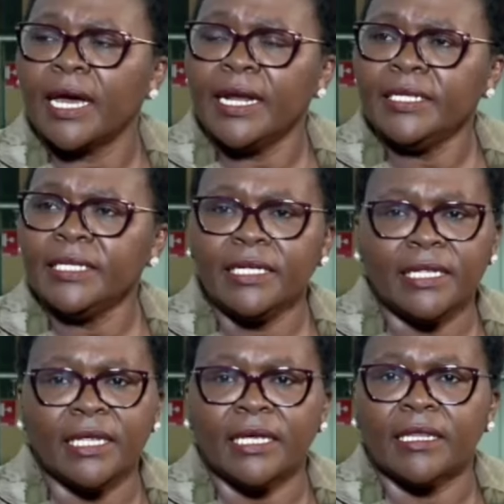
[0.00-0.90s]

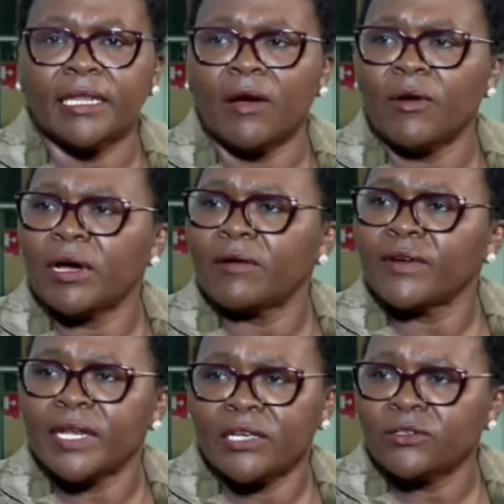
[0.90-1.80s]
Currently, our
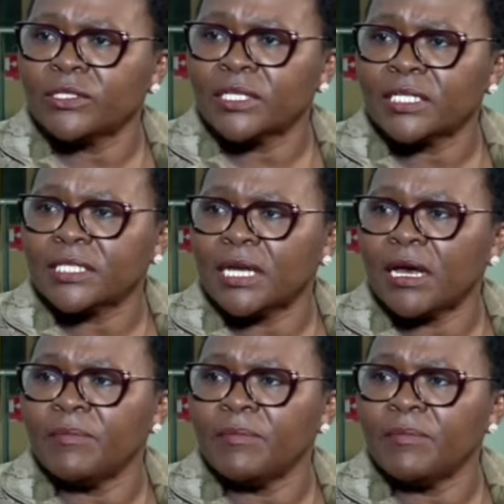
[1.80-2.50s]
financial sector,